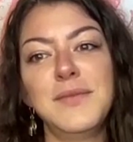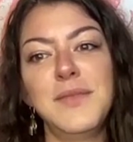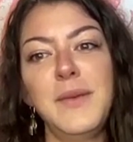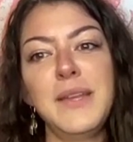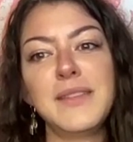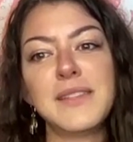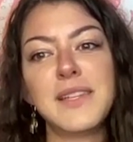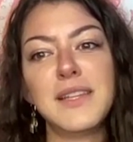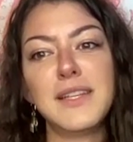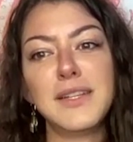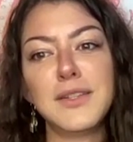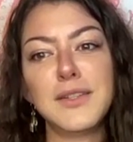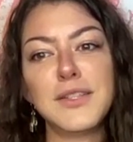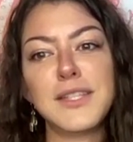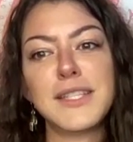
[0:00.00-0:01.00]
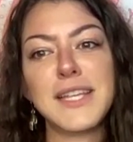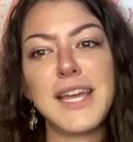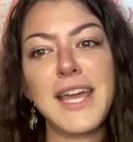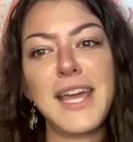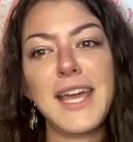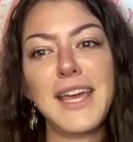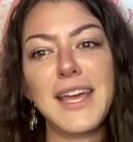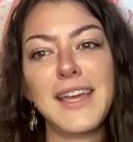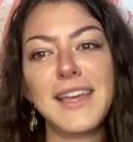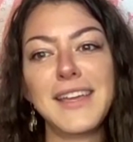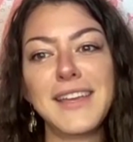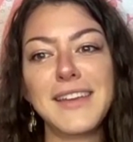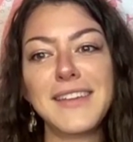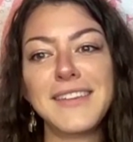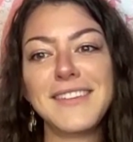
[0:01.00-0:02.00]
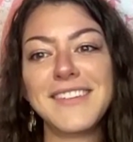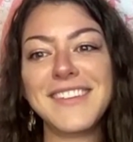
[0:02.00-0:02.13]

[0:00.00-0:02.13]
Maybe it's a little sad.